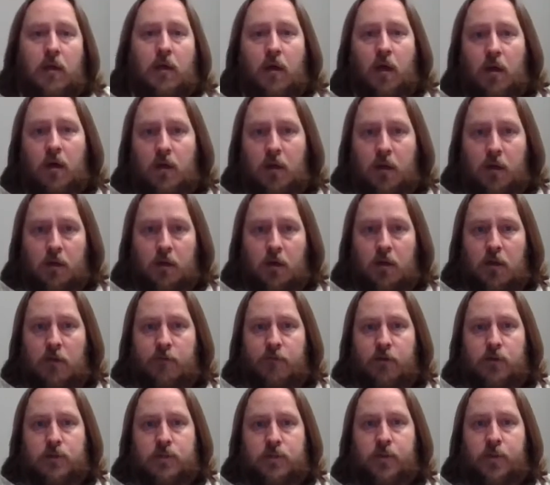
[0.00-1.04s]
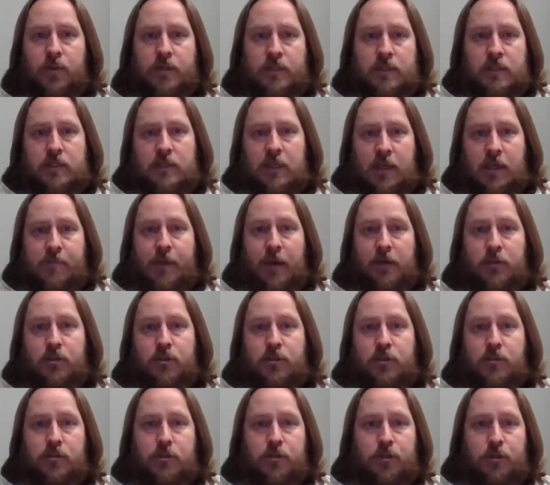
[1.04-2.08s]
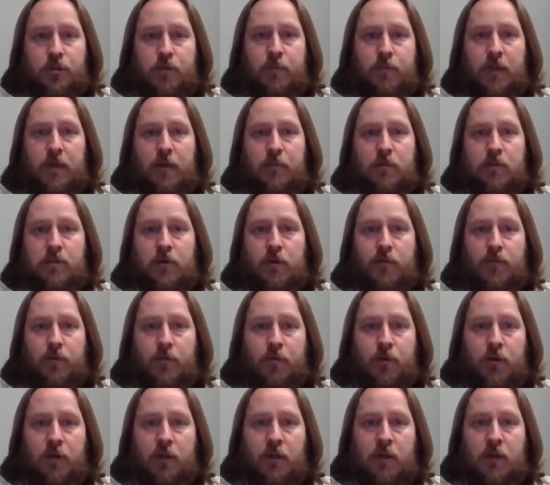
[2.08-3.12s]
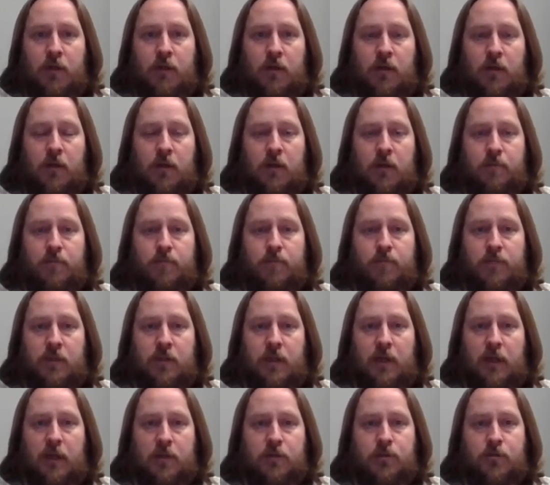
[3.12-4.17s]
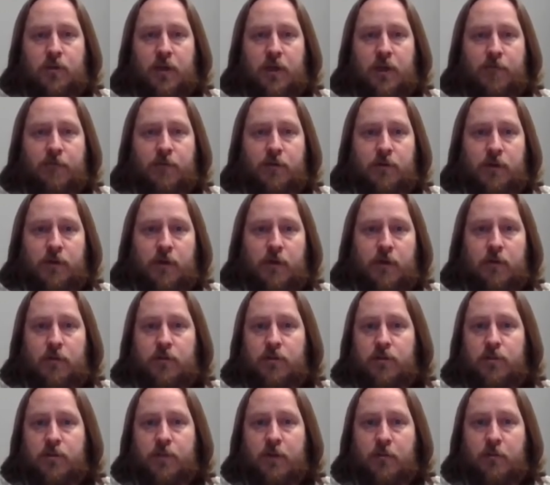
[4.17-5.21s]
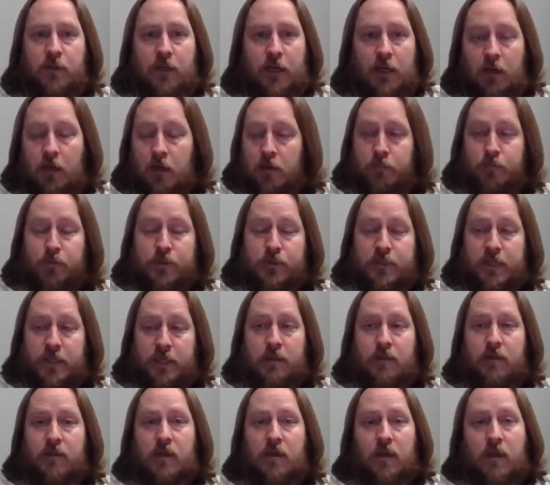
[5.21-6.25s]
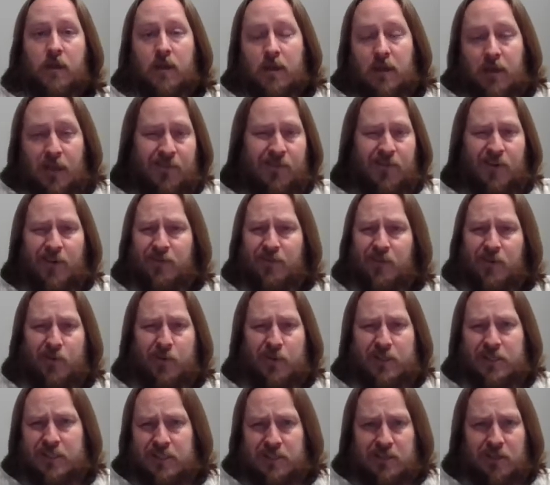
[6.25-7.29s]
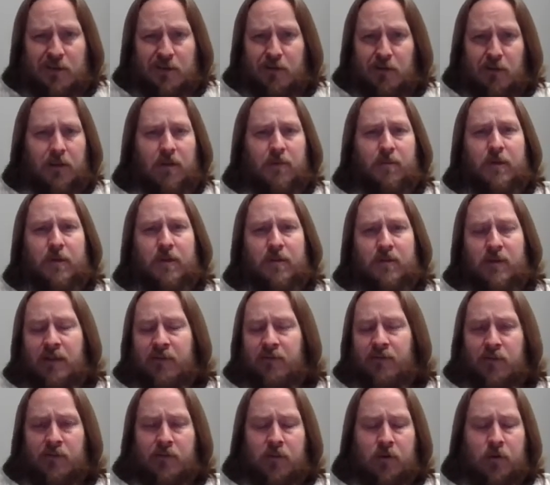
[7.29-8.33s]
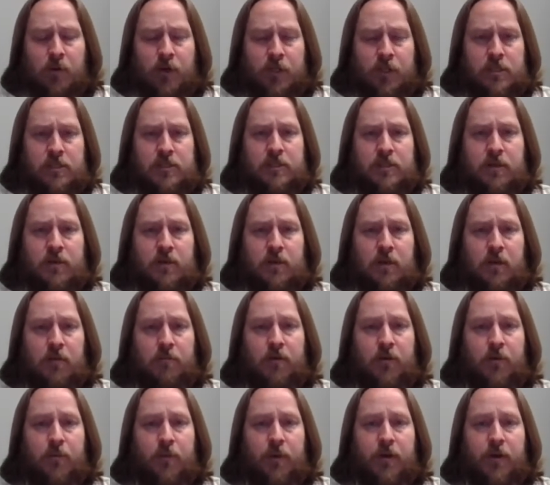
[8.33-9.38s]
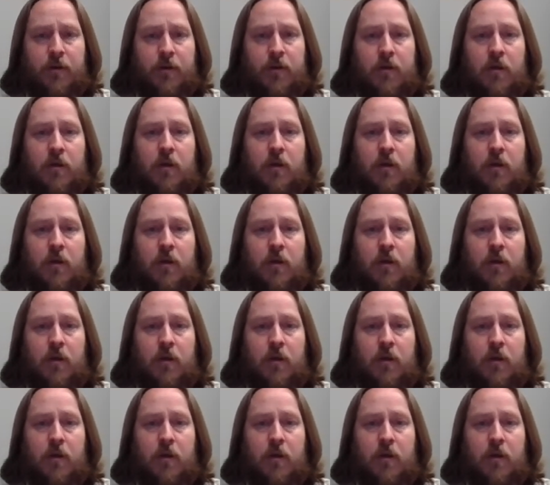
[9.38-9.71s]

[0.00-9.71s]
on all of those quizzes, I imagine you should be able to, if you're putting in the extra effort there, you should be able to get 100%, even if the quizzes are a little bit, even if the questions are a little bit weird,